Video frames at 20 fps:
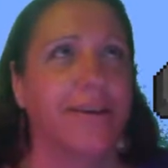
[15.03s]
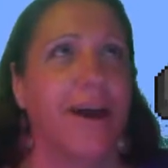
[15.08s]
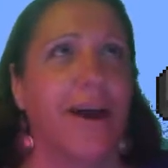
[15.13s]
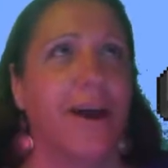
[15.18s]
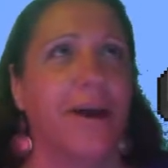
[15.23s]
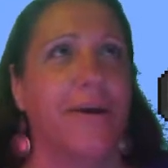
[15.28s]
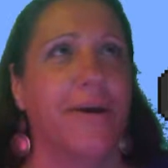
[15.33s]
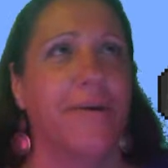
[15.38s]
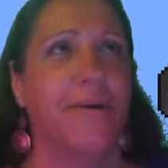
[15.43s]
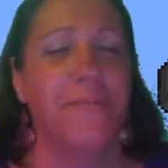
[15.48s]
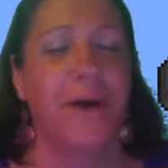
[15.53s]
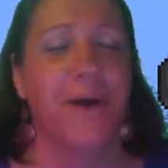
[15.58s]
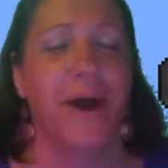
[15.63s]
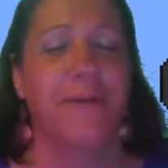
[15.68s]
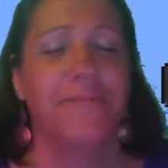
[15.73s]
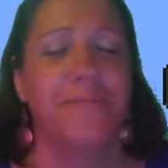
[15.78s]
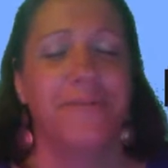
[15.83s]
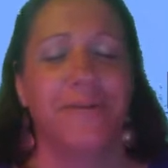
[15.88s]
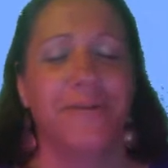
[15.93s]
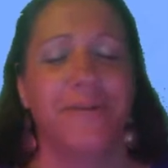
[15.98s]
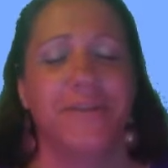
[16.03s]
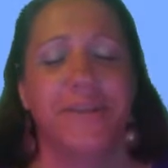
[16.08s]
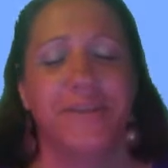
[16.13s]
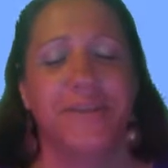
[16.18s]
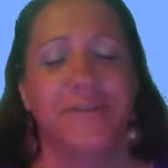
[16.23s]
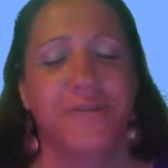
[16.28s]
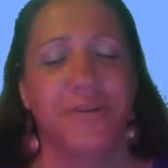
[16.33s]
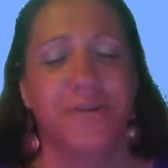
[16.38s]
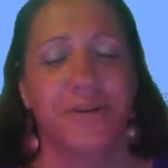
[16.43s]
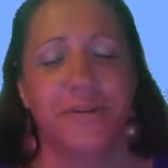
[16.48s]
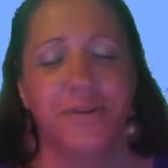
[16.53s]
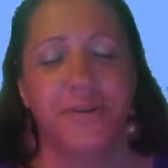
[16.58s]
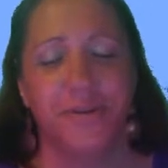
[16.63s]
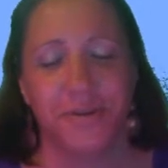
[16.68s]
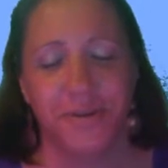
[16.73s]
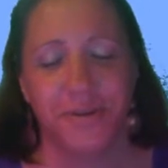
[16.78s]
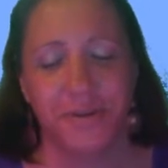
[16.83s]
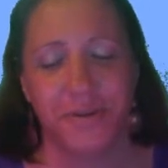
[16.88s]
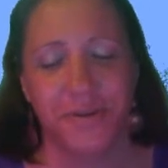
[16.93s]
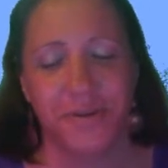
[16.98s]
I'm doing this for
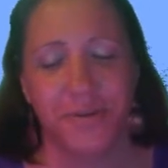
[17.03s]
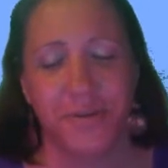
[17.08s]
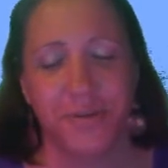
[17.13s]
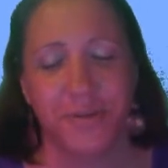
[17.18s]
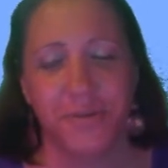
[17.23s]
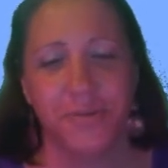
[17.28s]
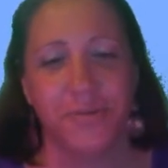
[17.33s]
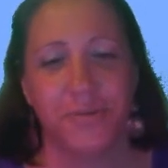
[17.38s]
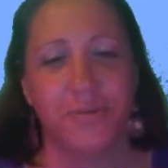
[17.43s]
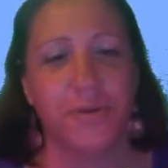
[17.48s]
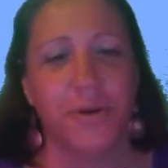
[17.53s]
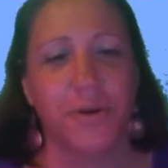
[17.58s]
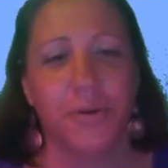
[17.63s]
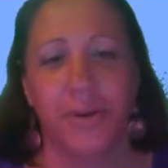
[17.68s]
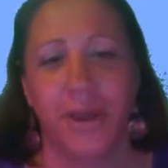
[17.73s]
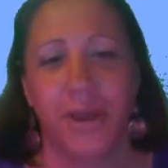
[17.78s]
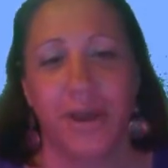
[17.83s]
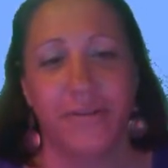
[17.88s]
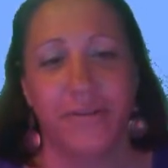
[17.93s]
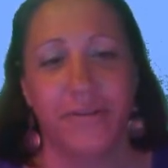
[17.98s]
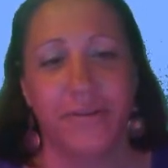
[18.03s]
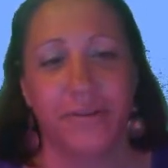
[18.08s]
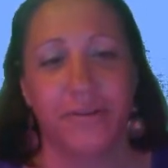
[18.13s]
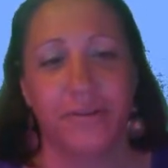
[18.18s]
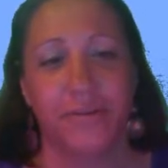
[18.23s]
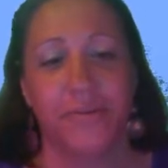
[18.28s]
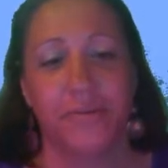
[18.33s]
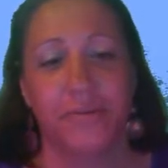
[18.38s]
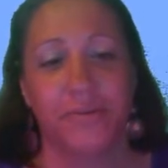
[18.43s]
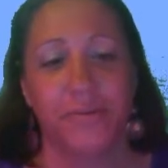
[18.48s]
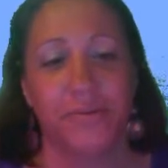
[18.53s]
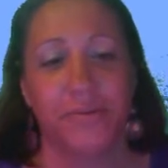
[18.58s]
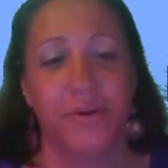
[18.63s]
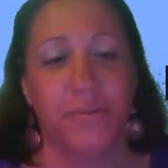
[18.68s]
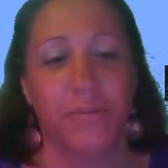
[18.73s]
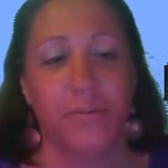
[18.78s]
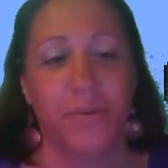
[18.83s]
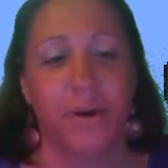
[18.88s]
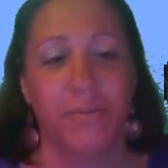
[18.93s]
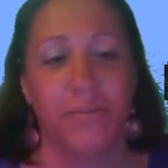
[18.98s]
adults who don't have a clue
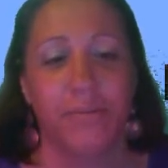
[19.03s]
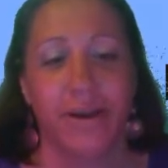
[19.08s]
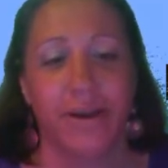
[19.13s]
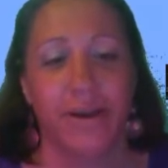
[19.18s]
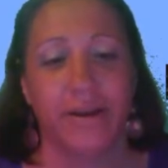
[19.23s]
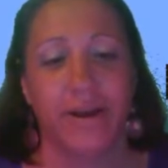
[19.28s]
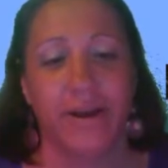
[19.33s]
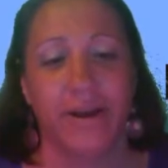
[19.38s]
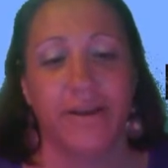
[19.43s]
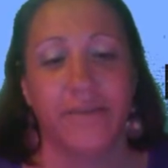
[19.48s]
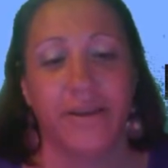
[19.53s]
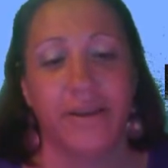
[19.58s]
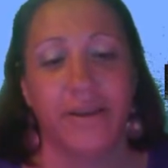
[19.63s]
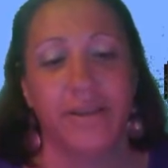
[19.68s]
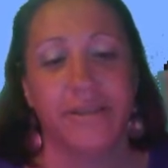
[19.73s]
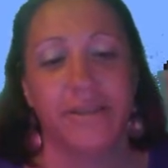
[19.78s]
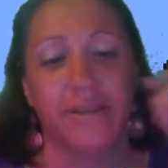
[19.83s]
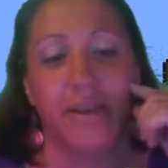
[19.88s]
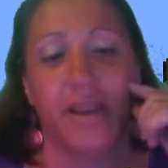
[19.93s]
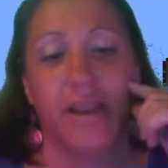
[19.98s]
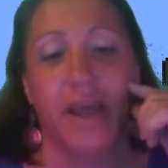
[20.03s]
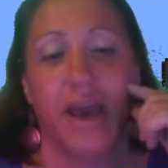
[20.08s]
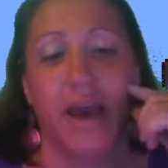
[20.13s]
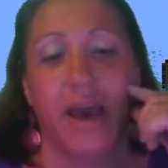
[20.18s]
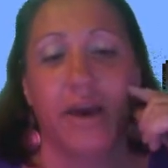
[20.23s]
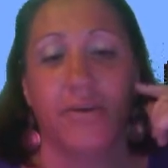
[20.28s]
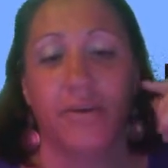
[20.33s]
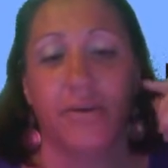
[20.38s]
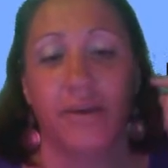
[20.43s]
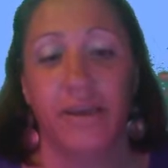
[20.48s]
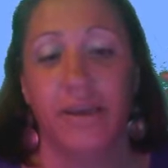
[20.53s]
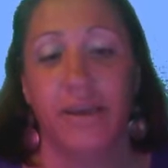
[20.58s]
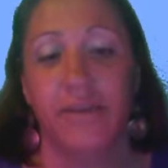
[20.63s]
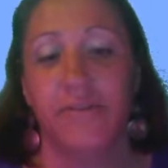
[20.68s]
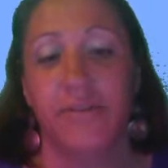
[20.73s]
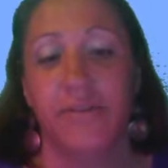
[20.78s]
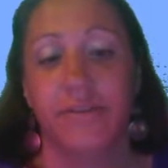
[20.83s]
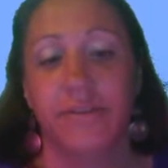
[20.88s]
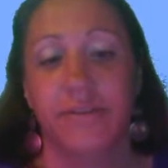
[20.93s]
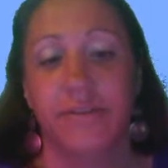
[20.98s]
what Minecraft is and how to
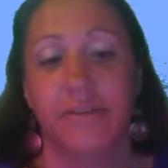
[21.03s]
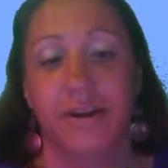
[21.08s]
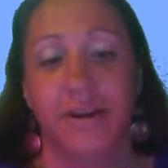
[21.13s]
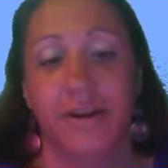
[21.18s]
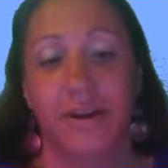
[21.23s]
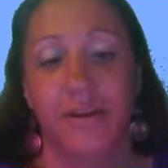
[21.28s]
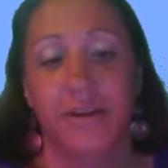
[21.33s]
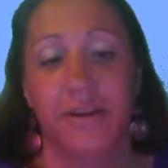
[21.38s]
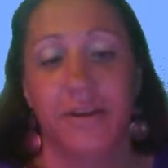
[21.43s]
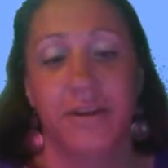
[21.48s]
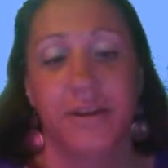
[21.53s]
even start.